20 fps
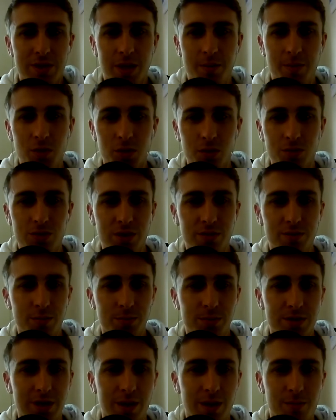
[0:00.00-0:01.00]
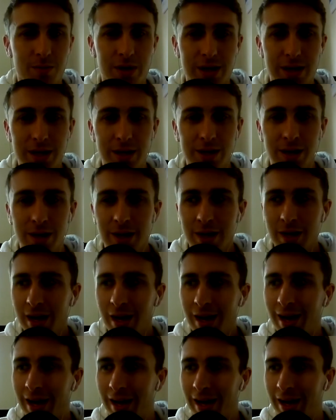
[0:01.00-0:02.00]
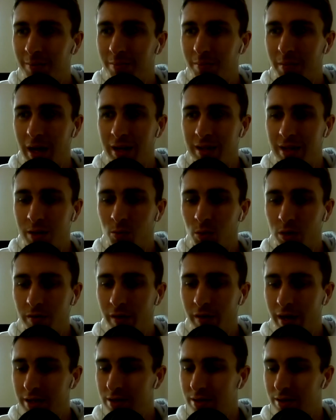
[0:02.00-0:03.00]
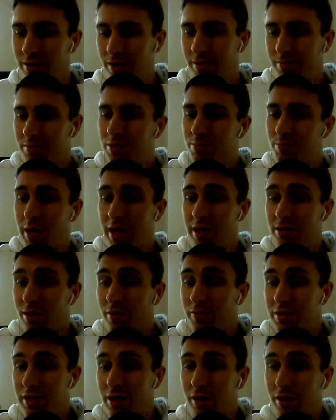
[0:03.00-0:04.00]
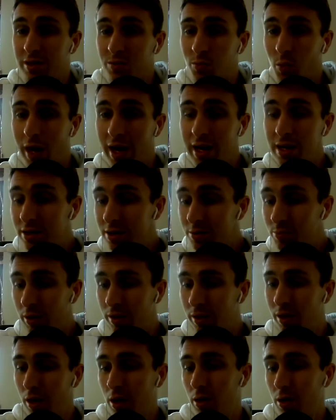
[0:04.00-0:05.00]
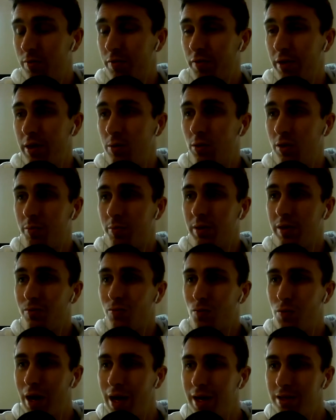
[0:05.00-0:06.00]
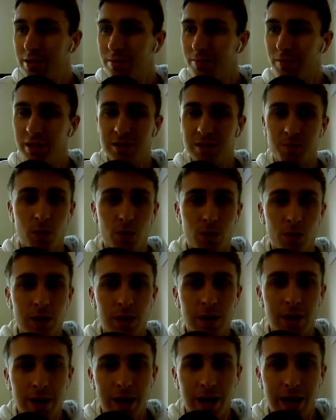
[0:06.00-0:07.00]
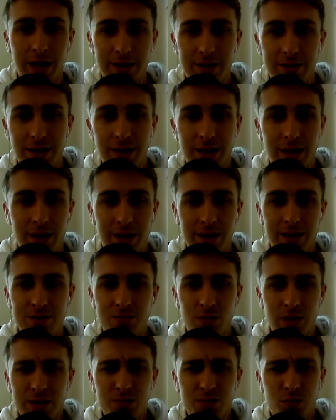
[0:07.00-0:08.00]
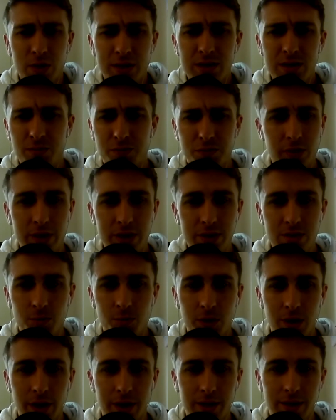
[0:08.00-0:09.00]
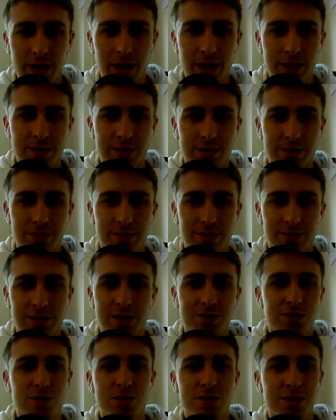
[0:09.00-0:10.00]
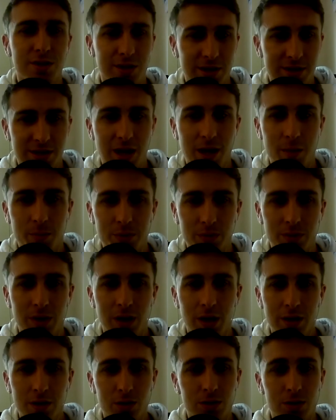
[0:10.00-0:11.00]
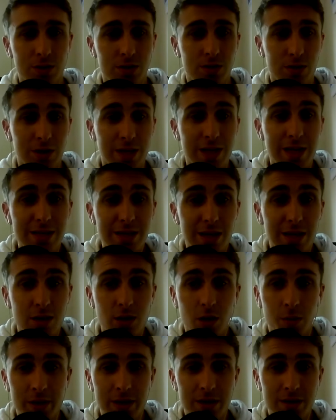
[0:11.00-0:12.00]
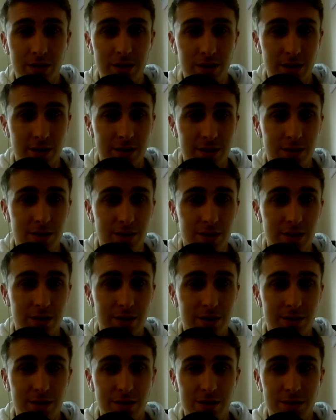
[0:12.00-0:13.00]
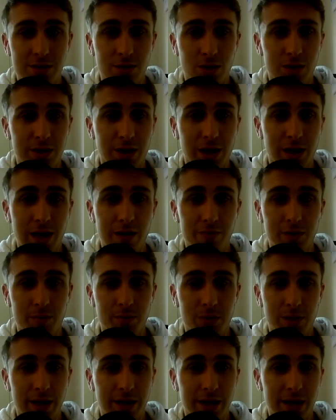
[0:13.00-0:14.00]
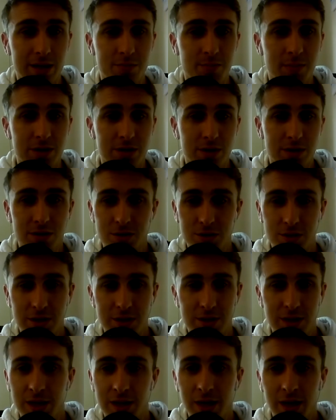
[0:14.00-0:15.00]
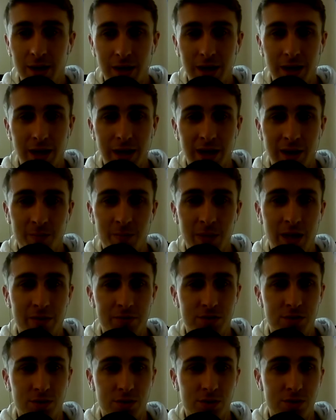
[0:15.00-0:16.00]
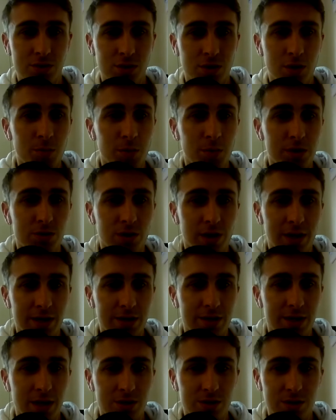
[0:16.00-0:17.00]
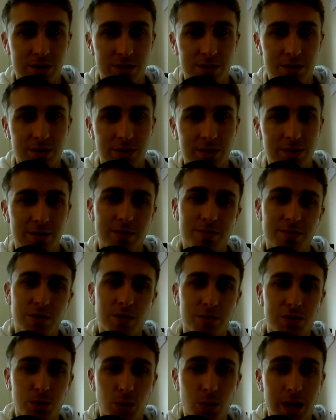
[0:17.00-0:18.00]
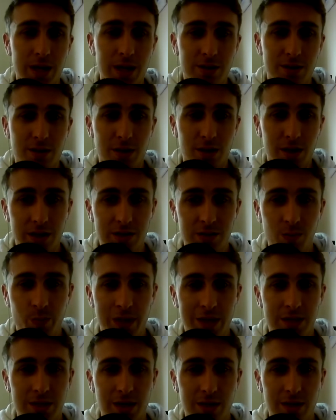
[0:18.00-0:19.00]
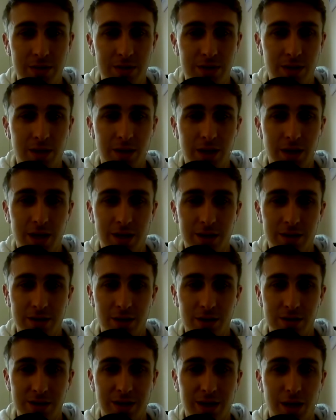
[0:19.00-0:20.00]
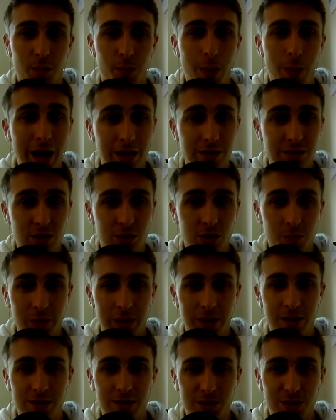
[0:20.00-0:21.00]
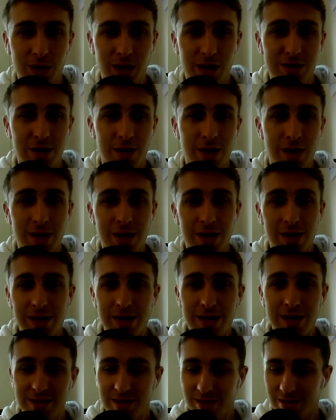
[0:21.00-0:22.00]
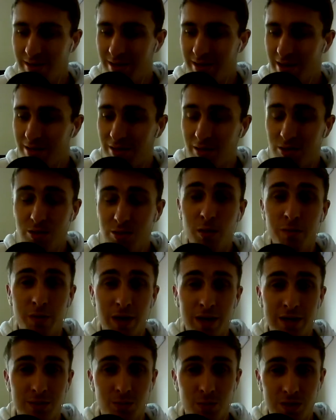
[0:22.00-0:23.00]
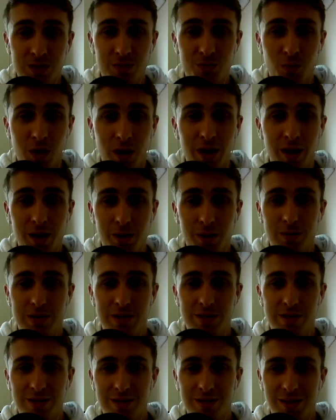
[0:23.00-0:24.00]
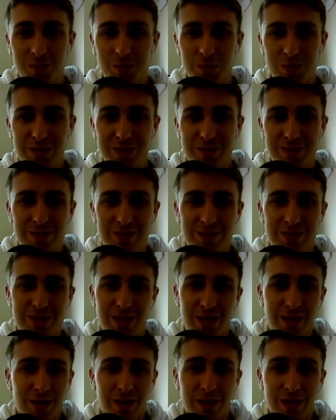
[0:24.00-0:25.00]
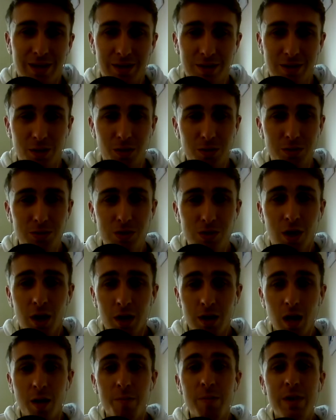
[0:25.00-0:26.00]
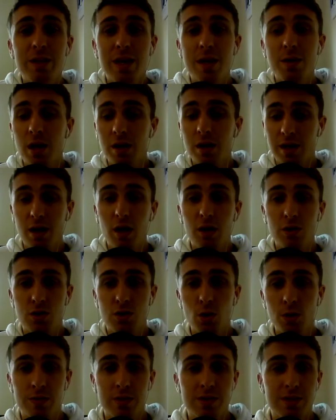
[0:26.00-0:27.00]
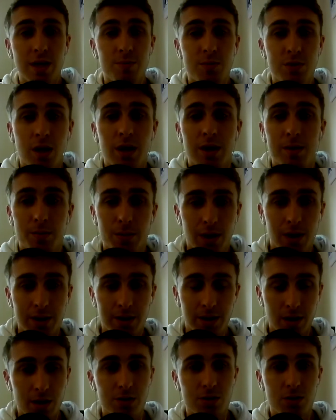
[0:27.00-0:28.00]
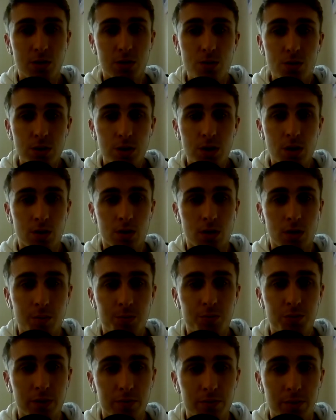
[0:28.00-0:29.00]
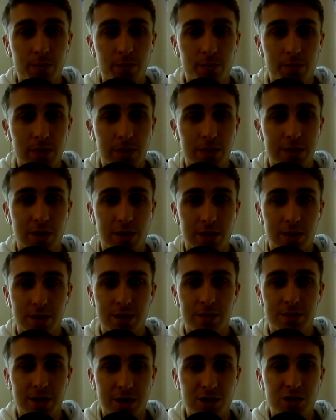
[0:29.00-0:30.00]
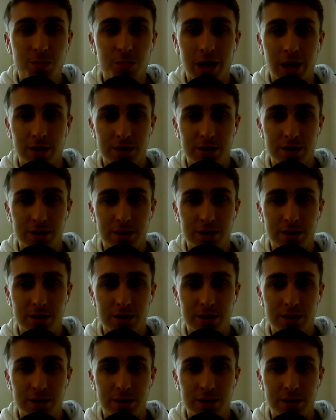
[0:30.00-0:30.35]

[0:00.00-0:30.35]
country, from the same league, and they would have had to spend obviously on his wages, but the loan fee would have been relatively small, and it's risk-free. Someone like that, that's just an example, could easily come into the starting 11 and play against Manchester City after just a couple of training sessions. To ask the likes of Ben Davies and Ozan Kabak to come in and do that is a tough ask, which is why I was saying, like, those. I mean, they got two of the same type. They got two young, unproven centre backs.